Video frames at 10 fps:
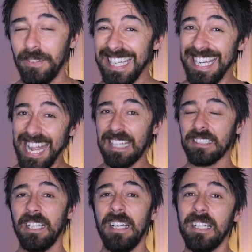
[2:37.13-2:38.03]
for the
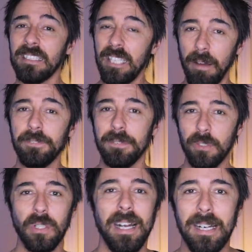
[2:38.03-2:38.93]
next tuft of
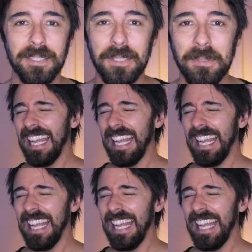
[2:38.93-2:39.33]
grass.